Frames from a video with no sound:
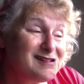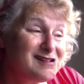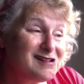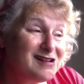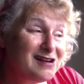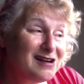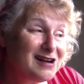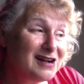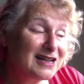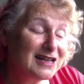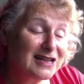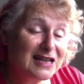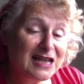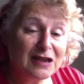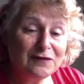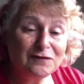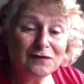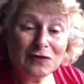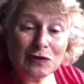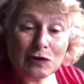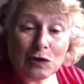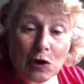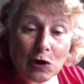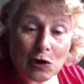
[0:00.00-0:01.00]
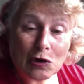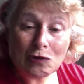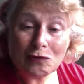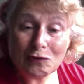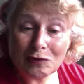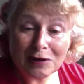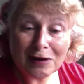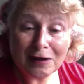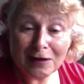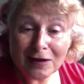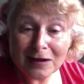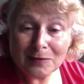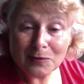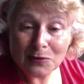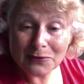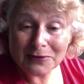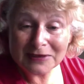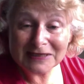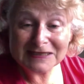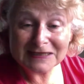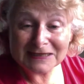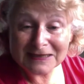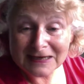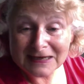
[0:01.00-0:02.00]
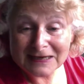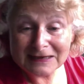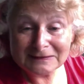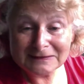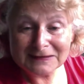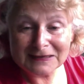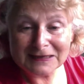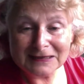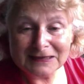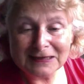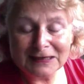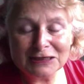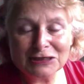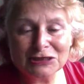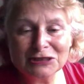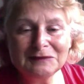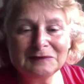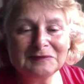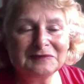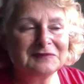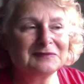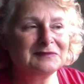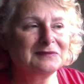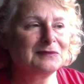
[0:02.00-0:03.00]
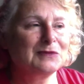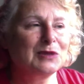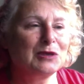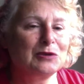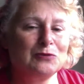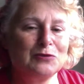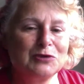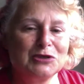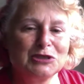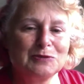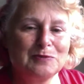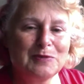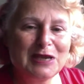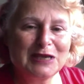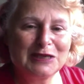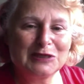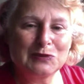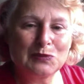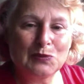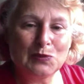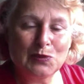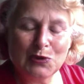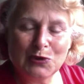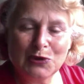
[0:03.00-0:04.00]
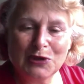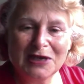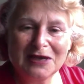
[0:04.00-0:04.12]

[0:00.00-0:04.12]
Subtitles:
I have no reliable internet connection, which makes work